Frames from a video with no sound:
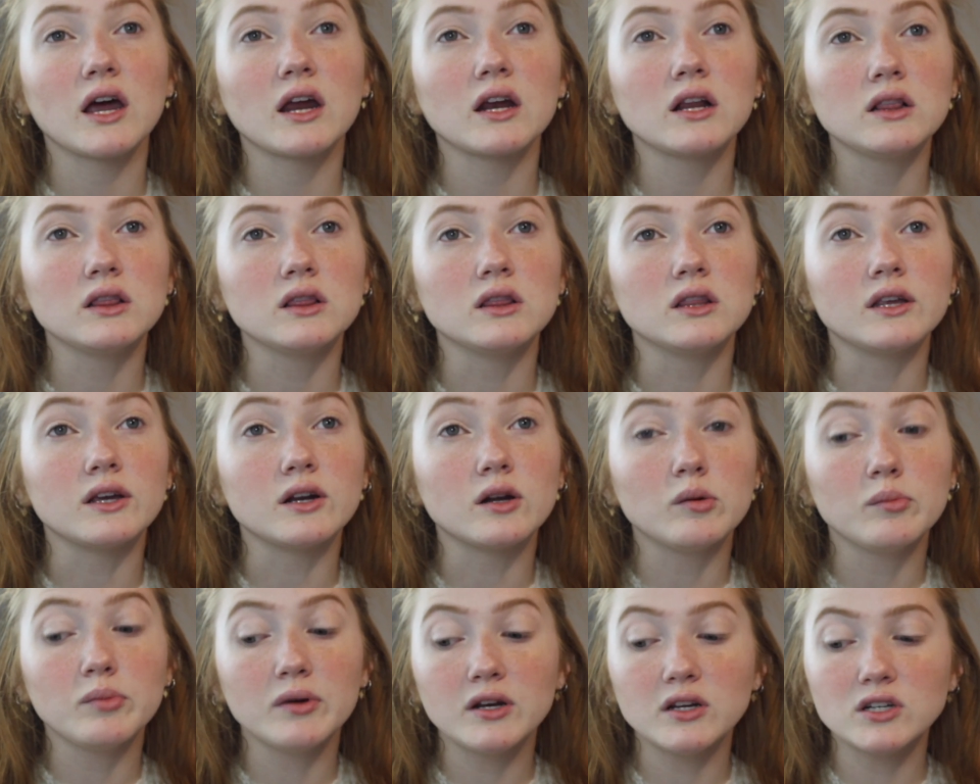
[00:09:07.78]
add a
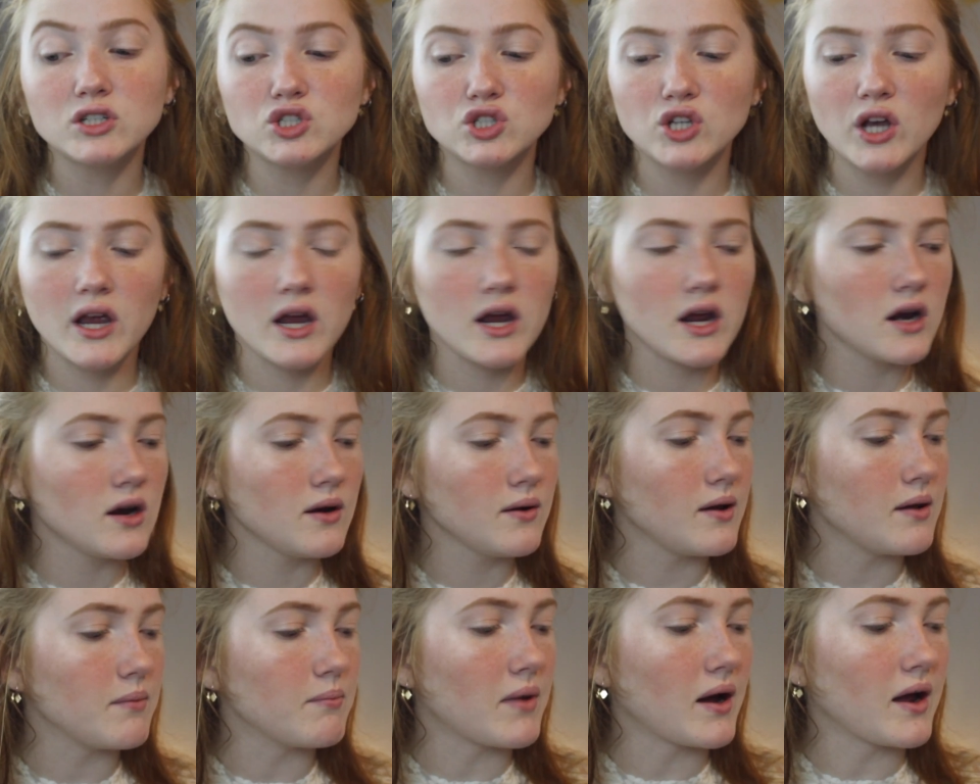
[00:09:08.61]
little bit of
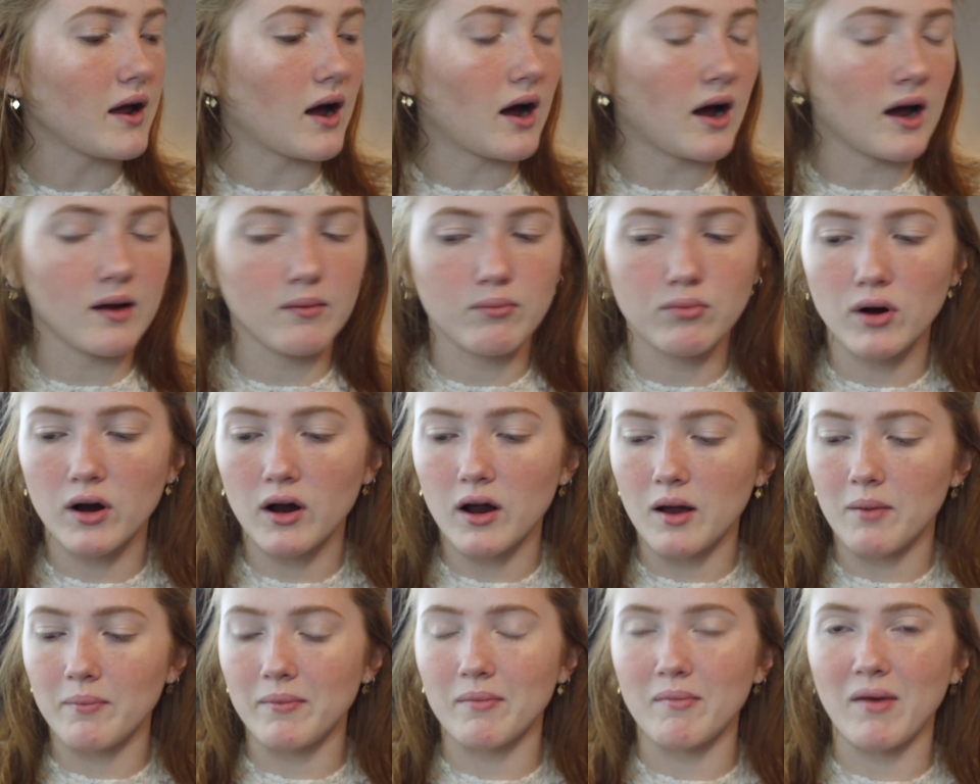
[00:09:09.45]
shade
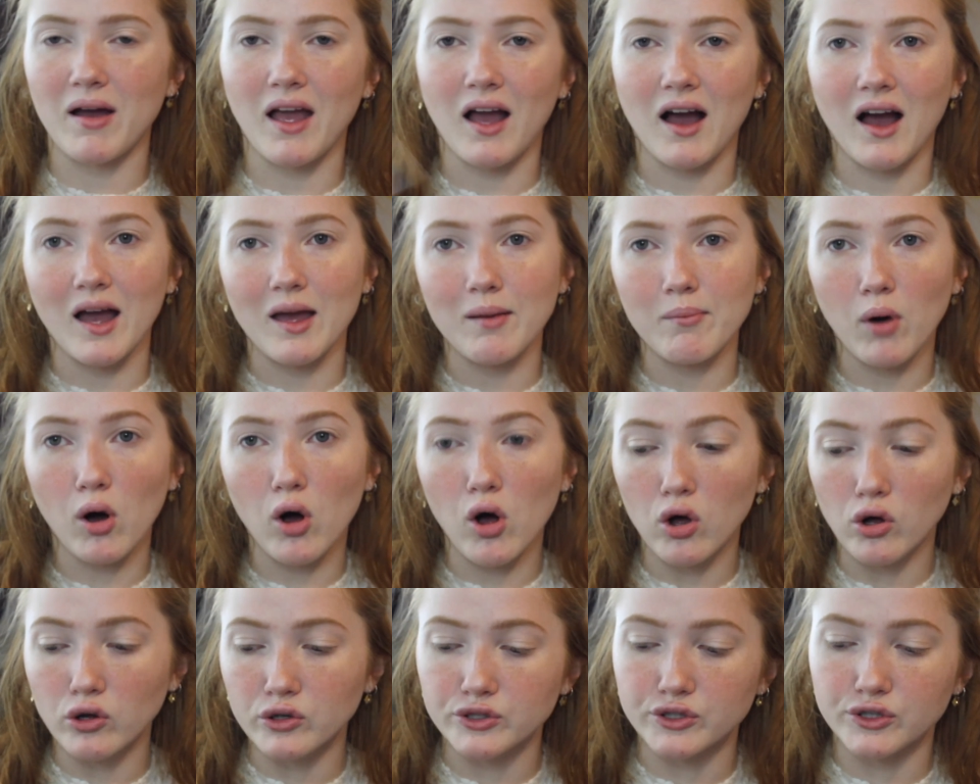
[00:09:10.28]
in my
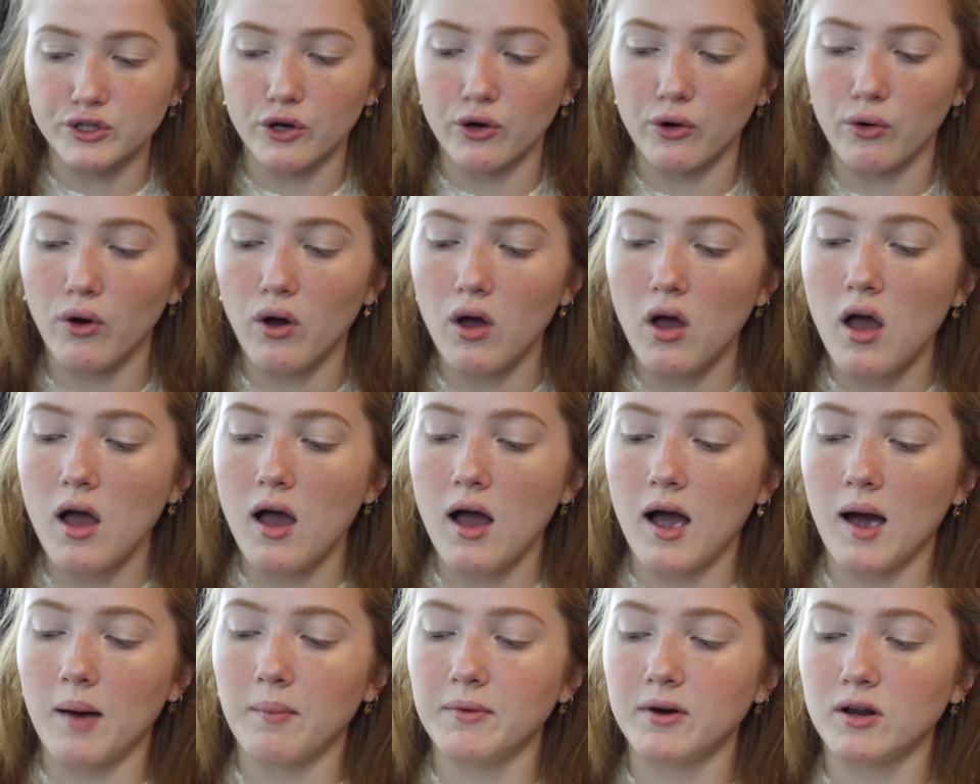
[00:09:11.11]
eyeball. So
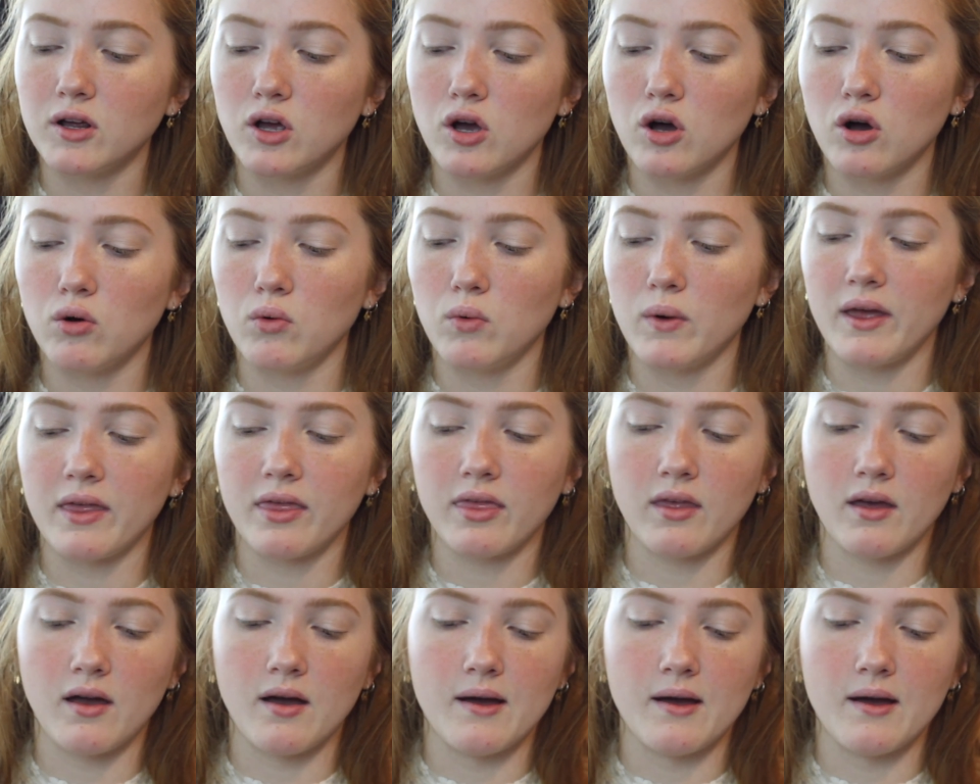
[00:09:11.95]
I'm gonna go with